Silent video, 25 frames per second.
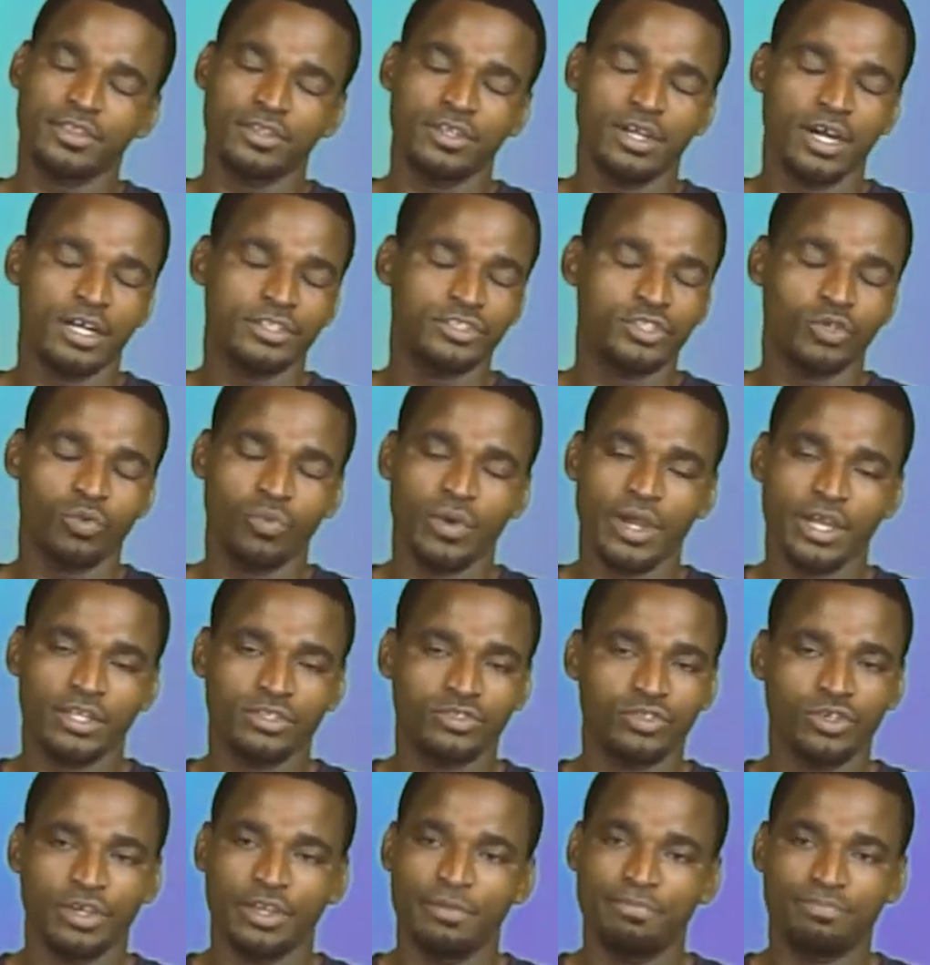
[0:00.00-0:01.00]
at your work
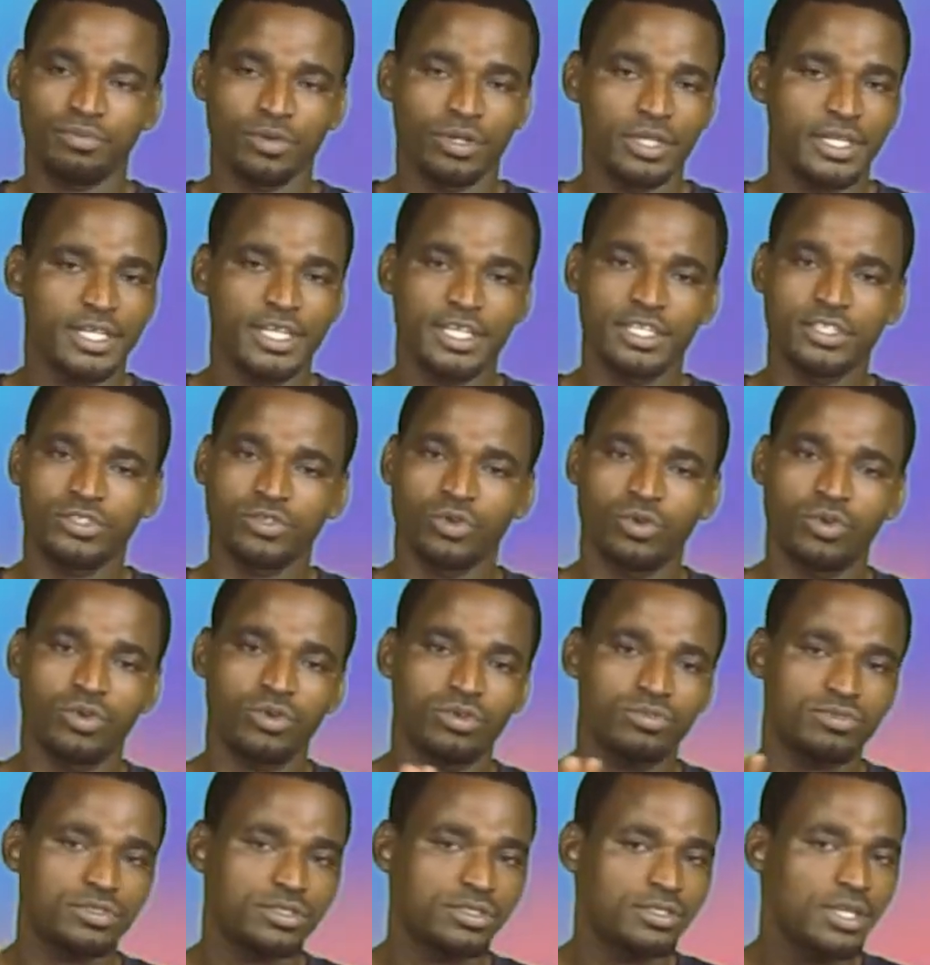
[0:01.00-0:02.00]
to your employees
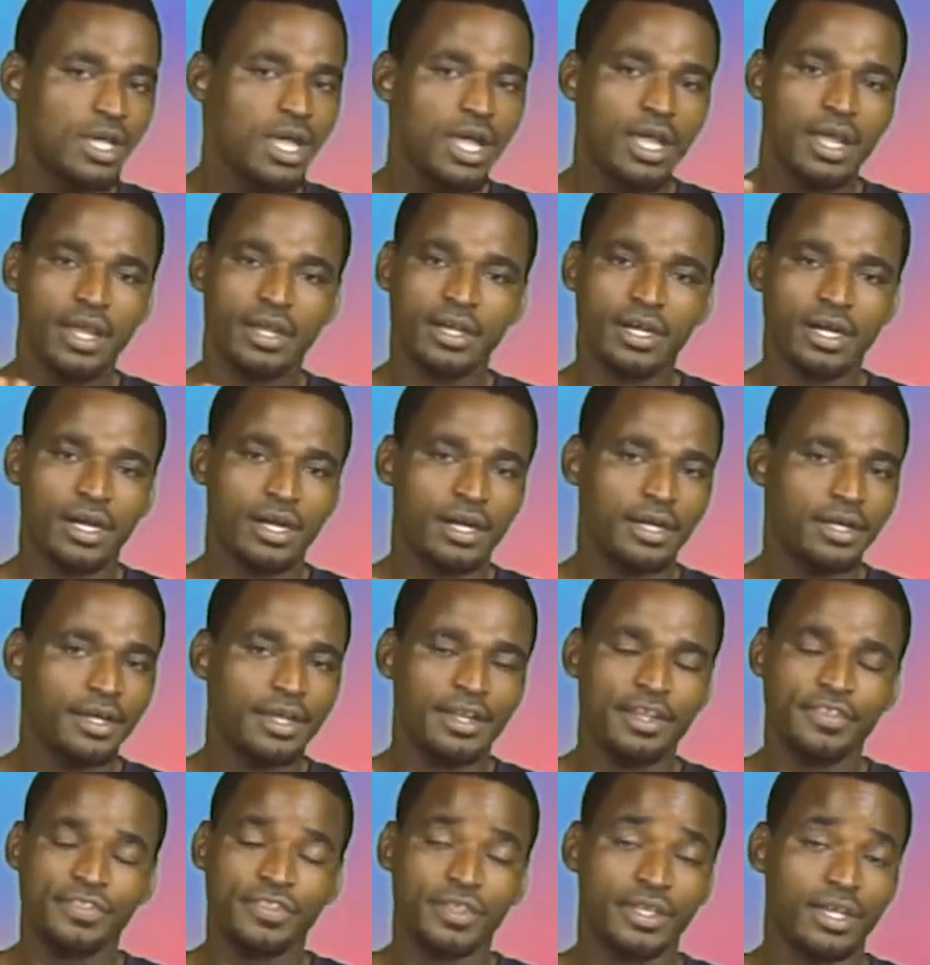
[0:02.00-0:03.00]
or
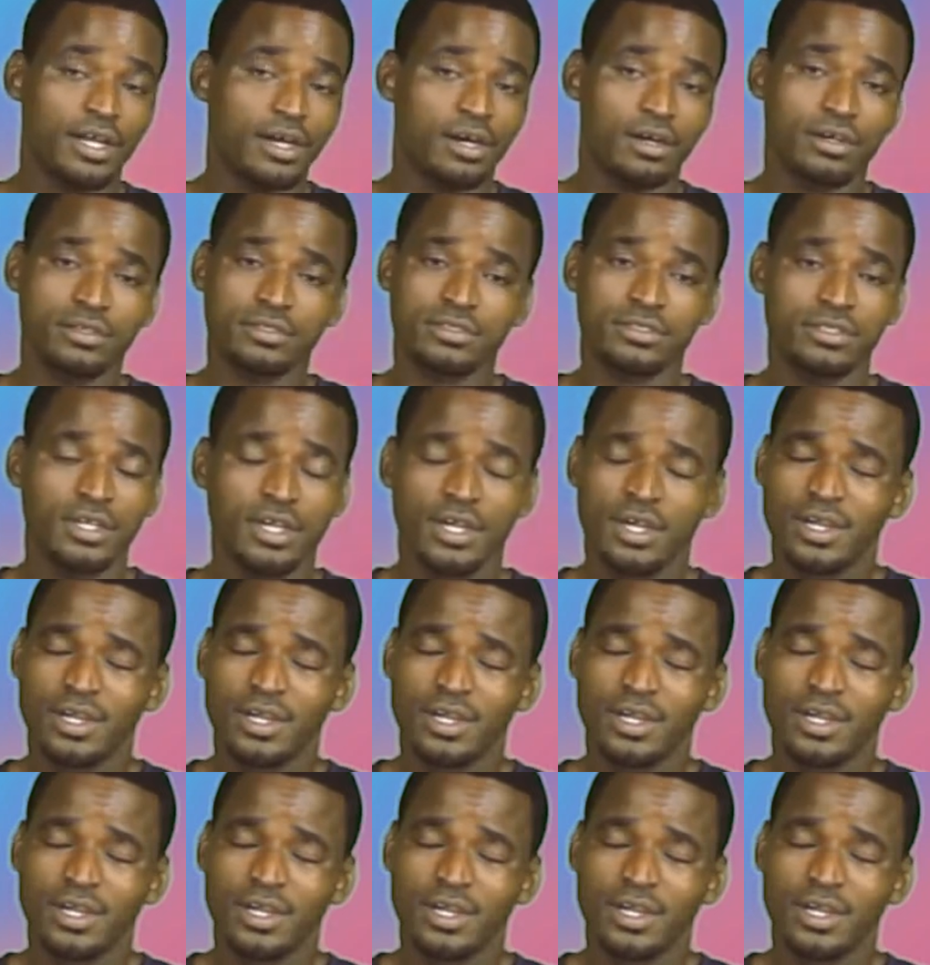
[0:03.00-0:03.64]
anything else,